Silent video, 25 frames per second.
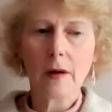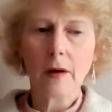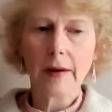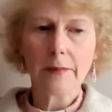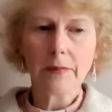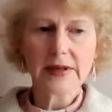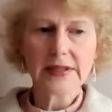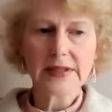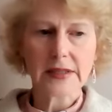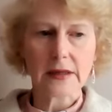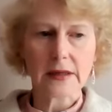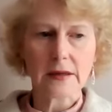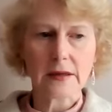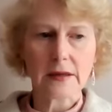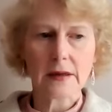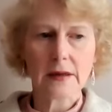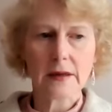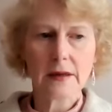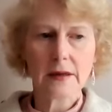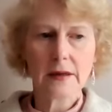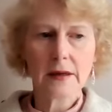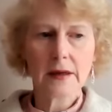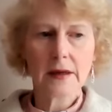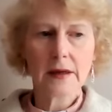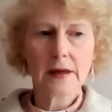or in
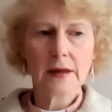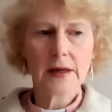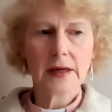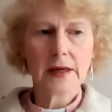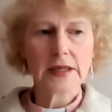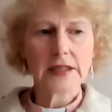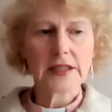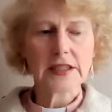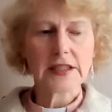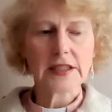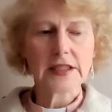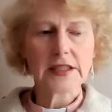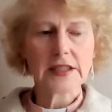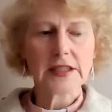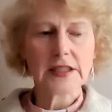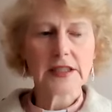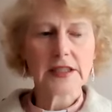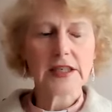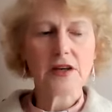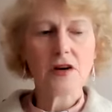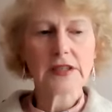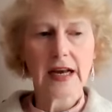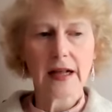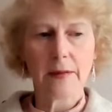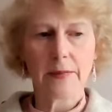prison and
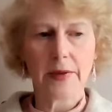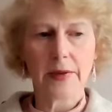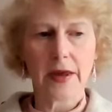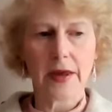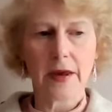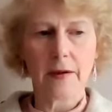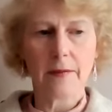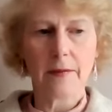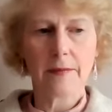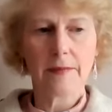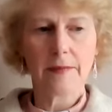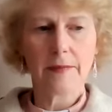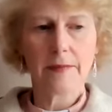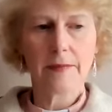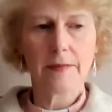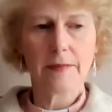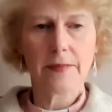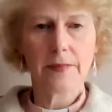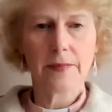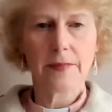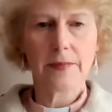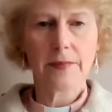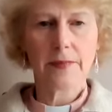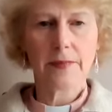did not help you?